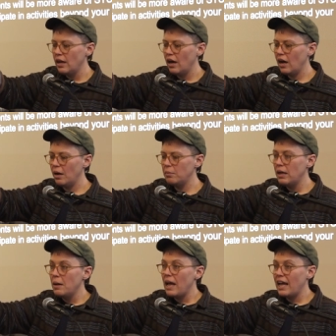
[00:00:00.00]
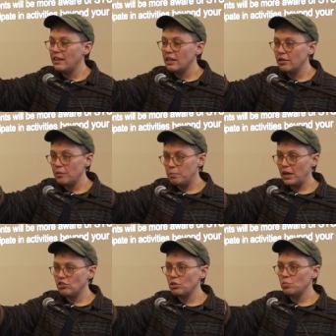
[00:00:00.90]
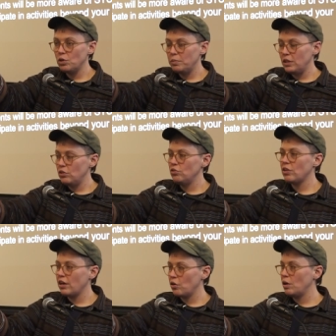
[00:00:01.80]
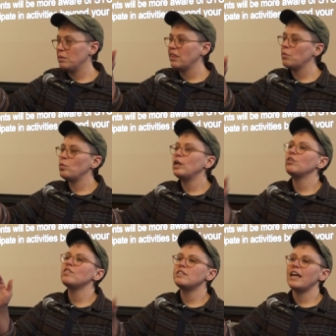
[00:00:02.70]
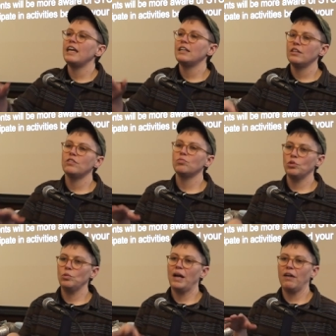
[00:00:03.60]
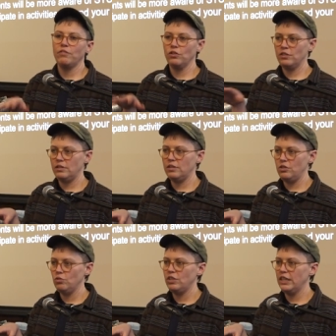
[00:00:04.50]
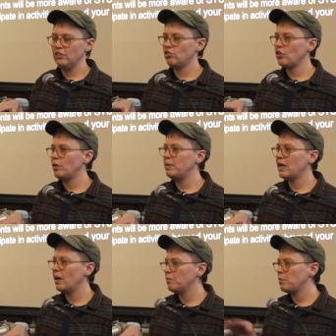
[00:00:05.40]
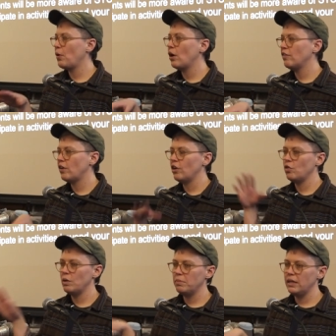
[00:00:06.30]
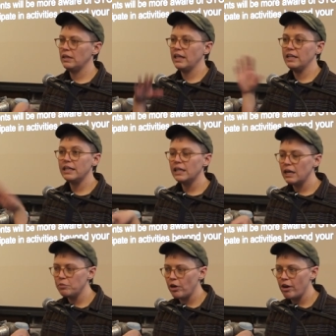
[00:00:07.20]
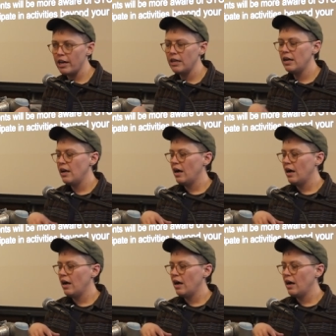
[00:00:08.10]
And the budget will be used on equipment that will stay in this room after you teach. So it becomes a part of our equipment lending library.